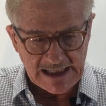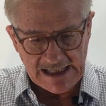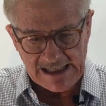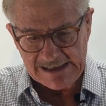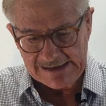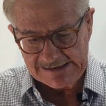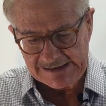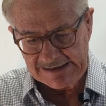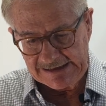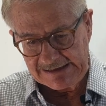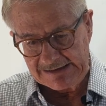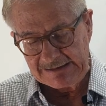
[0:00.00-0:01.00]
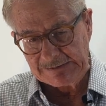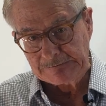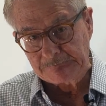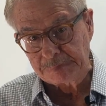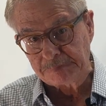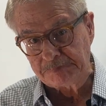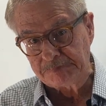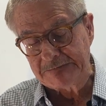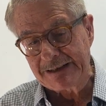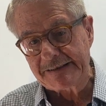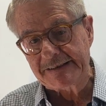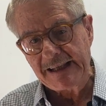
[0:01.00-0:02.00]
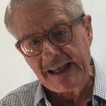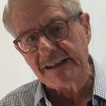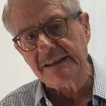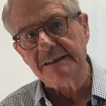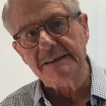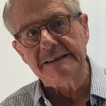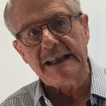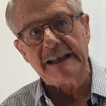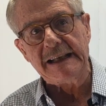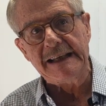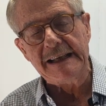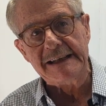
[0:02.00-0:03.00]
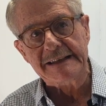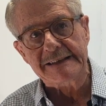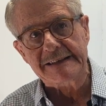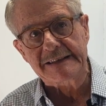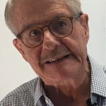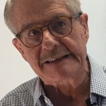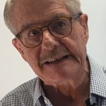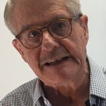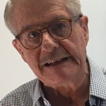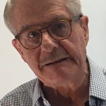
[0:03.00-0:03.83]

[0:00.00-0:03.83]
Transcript: And the cell that is